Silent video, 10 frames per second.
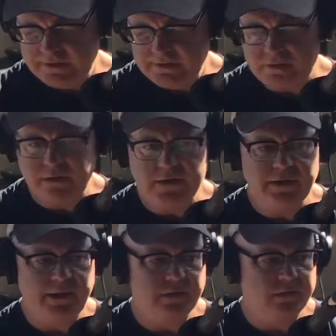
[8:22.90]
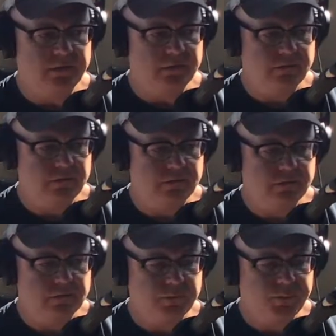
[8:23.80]
started getting
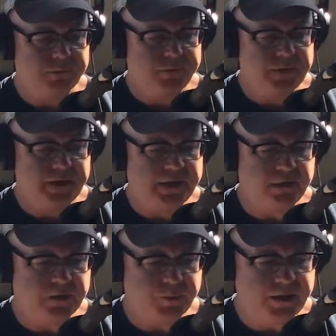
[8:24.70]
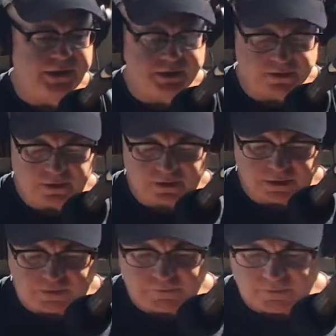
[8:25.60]
into playing guitar,